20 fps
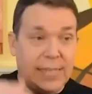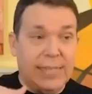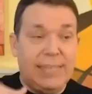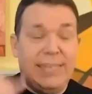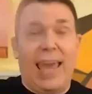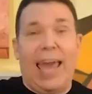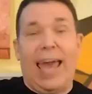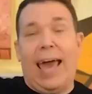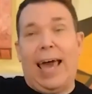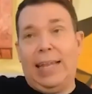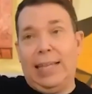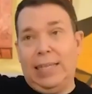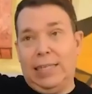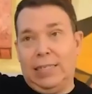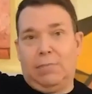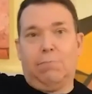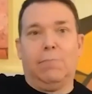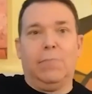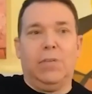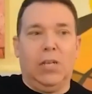The dad
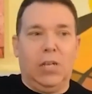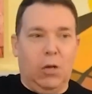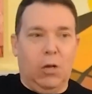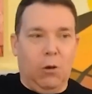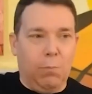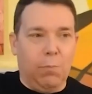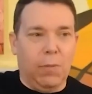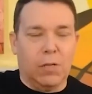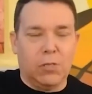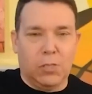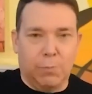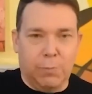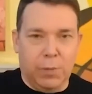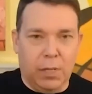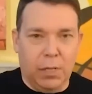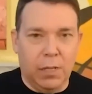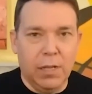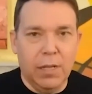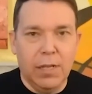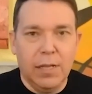is you know
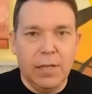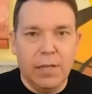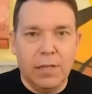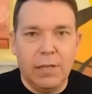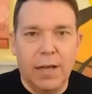multiple